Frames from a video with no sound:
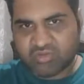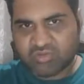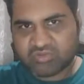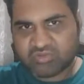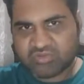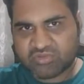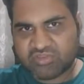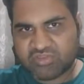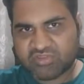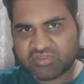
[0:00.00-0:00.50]

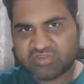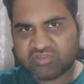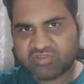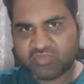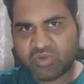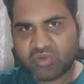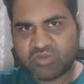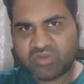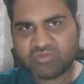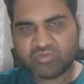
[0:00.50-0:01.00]
this
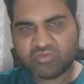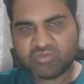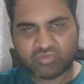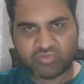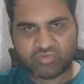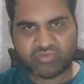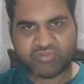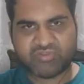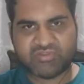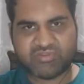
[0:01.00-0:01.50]
one
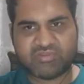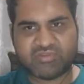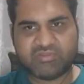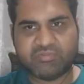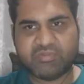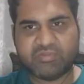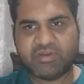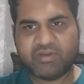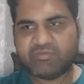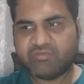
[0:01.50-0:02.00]
course
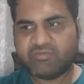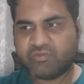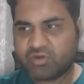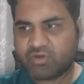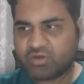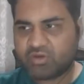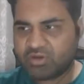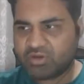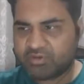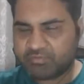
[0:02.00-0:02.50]
but
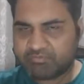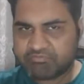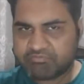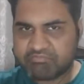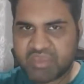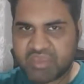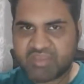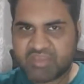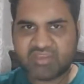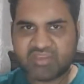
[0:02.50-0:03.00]
for
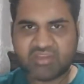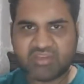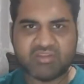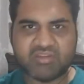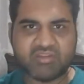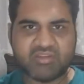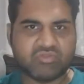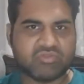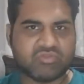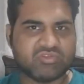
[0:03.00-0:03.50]
many
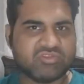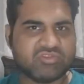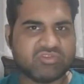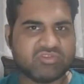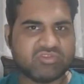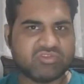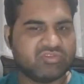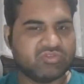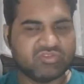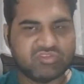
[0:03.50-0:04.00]
other courses.
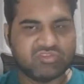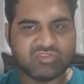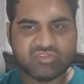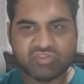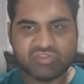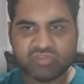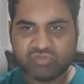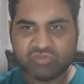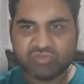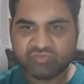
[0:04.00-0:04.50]

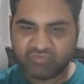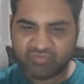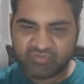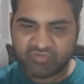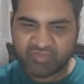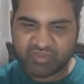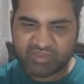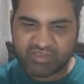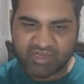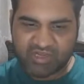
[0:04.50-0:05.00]

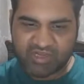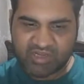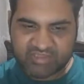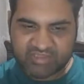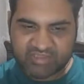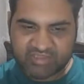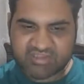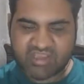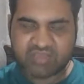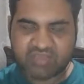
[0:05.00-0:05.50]
The
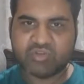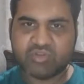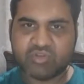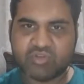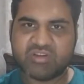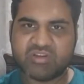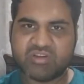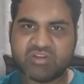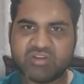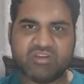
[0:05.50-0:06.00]
next time you
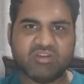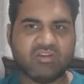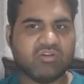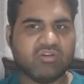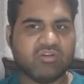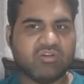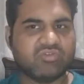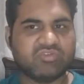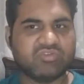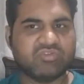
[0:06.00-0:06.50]
are taking
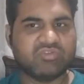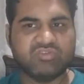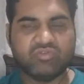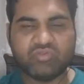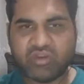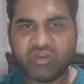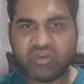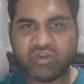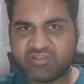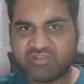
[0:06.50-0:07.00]
a course,
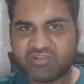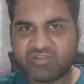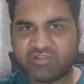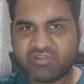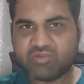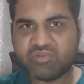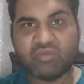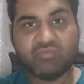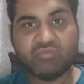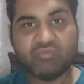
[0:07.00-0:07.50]
you refer
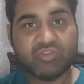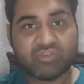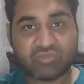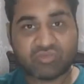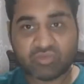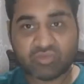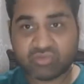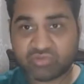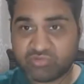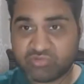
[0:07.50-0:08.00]
to them
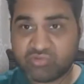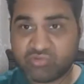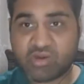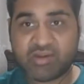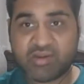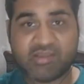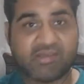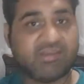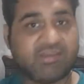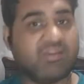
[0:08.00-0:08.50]
which course you
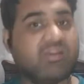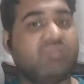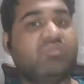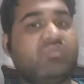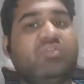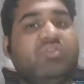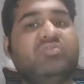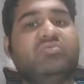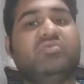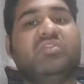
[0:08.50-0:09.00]
are taking.
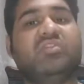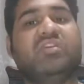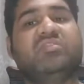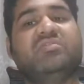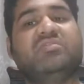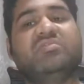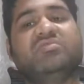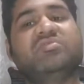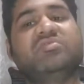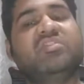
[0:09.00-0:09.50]
I'm going to
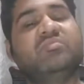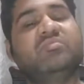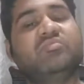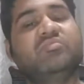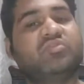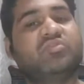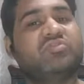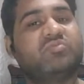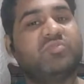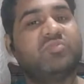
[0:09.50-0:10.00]
take the same
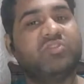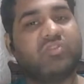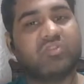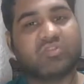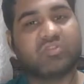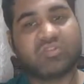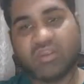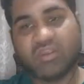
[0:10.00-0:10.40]
course because